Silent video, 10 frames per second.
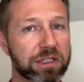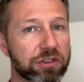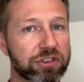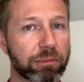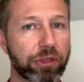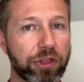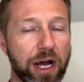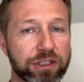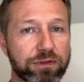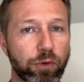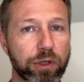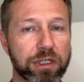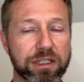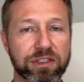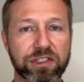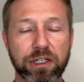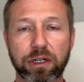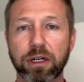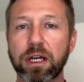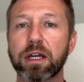Here's some thoughts for you to
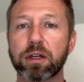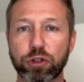consider.